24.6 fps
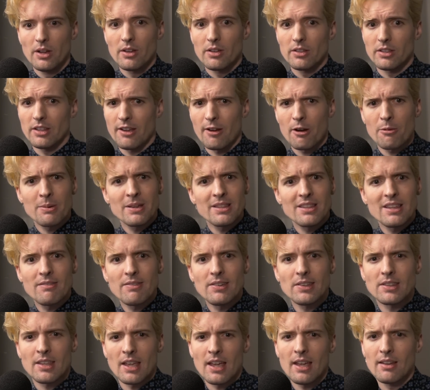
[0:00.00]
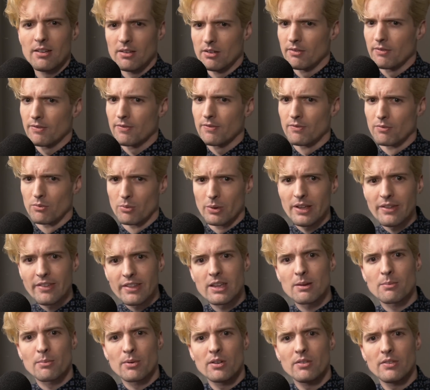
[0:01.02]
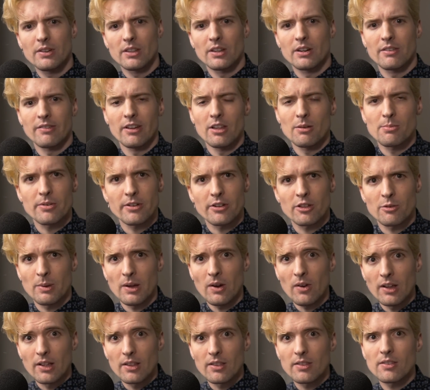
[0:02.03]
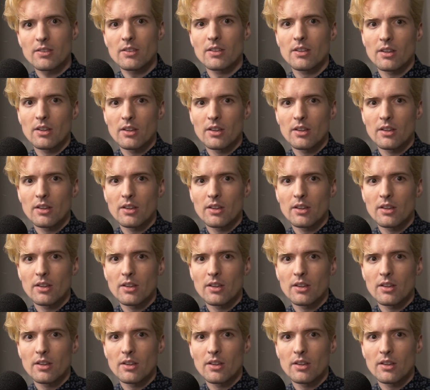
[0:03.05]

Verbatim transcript: t R P C v ten, really improving the developer experience.